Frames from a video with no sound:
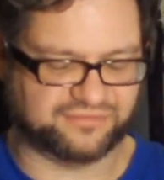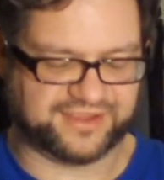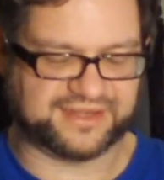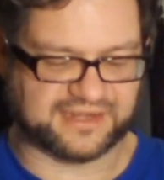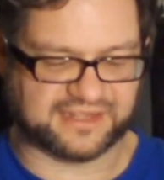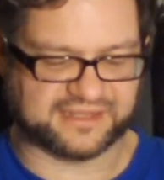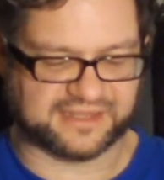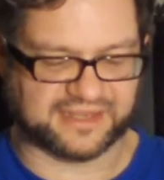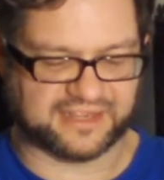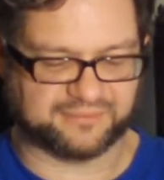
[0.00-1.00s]
really like
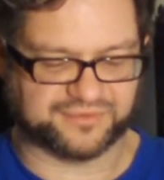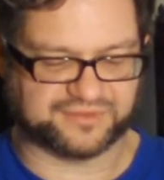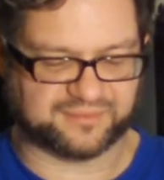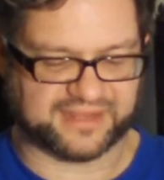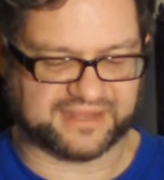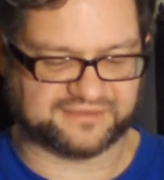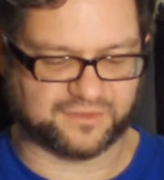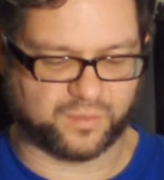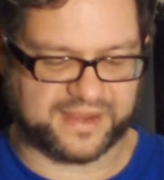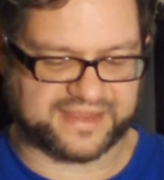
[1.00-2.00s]
it, I must admit. It's the
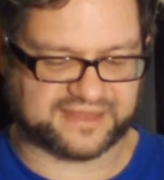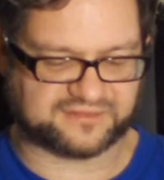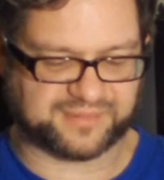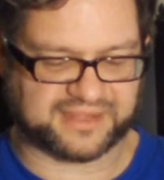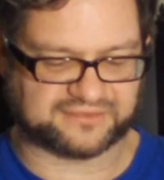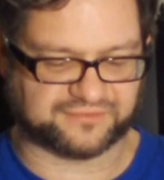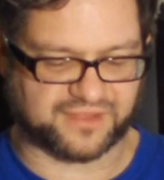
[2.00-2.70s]
weakest part of